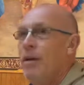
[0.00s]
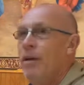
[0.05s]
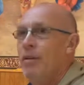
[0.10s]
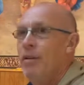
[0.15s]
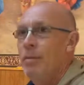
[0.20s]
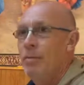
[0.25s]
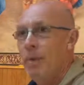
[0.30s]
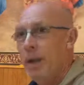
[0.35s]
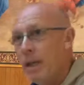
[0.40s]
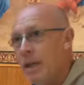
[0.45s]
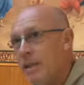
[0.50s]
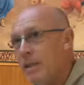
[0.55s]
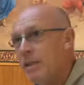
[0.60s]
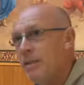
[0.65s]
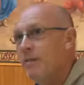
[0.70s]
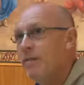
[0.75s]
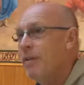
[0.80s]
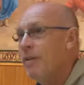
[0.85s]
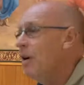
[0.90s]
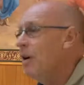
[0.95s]
the
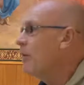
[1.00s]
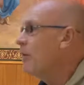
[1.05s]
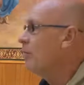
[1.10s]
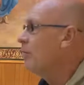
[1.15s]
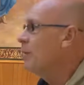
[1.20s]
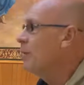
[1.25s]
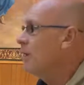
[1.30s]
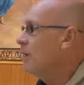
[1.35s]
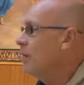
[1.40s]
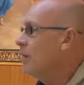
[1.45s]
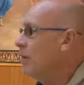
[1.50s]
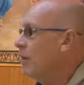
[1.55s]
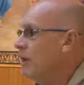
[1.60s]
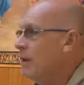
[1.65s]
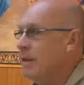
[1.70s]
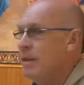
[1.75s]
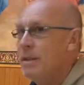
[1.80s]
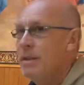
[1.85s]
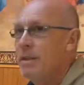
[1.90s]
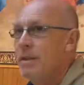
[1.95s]
blazing fire of material
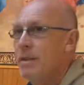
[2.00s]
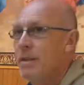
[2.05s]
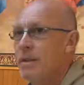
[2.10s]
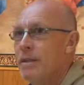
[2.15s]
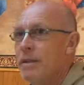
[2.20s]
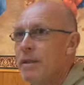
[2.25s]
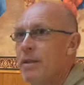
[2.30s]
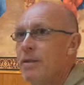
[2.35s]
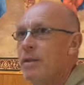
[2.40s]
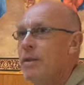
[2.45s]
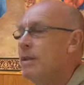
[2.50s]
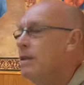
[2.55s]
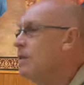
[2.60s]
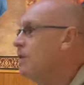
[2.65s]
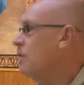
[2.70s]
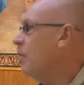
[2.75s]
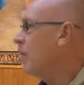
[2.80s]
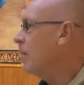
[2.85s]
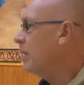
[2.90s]
existence. So this is what